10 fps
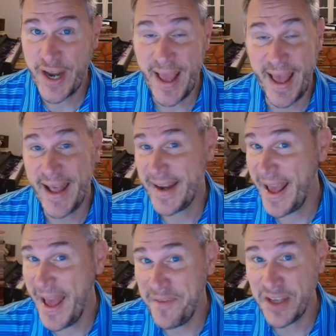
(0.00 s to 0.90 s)
and
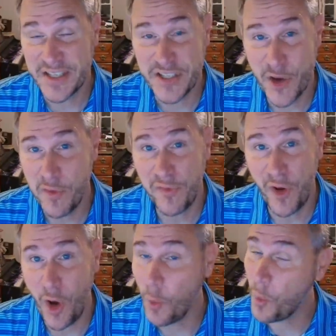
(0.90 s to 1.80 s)
heavy
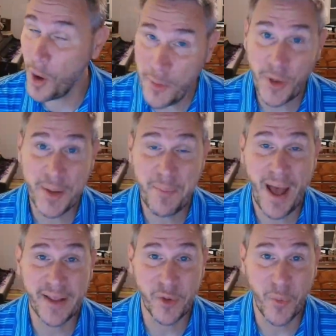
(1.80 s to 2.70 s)
snowfall. One will
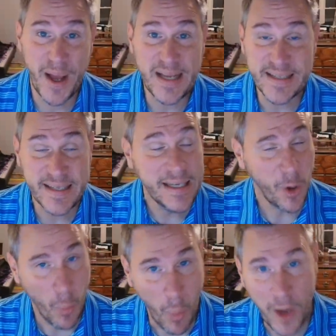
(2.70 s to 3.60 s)
impact the west,
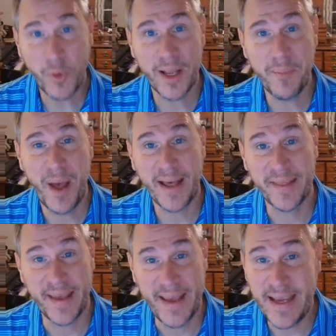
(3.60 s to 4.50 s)
one will impact
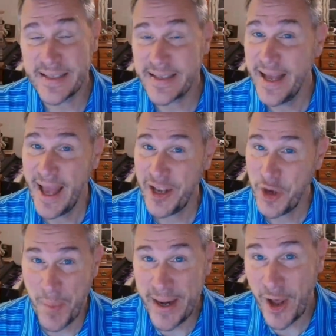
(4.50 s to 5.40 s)
the east,
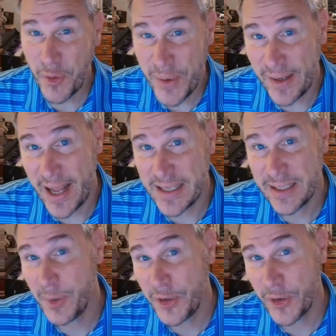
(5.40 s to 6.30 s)
may not realize it,
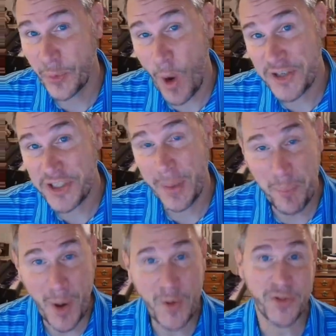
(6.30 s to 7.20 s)
but you're watching
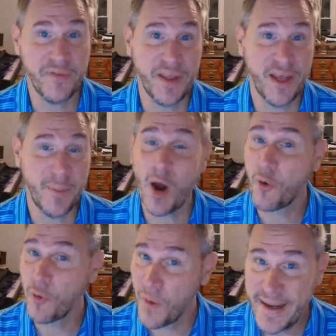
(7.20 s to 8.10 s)
both of them
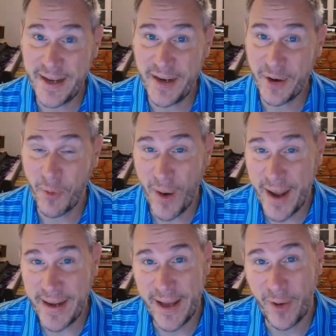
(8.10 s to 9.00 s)
right here,
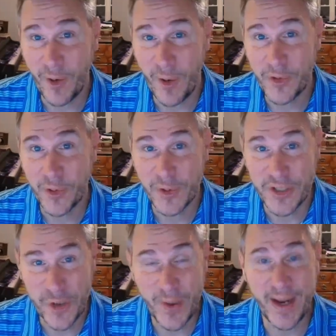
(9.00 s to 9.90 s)
right now on your
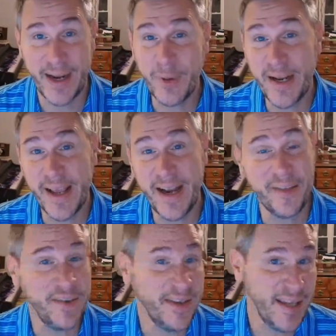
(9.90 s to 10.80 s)
screen. I'm going to get into
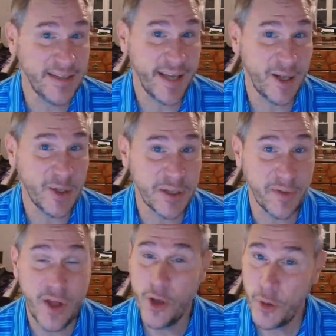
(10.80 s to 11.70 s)
the details of
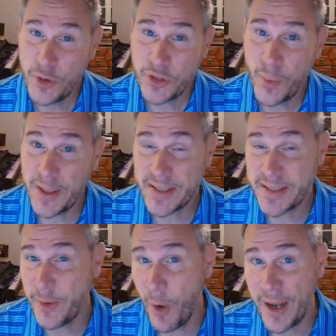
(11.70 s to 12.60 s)
who's going to
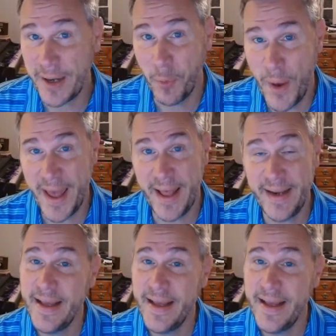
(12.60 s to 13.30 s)
see what and when.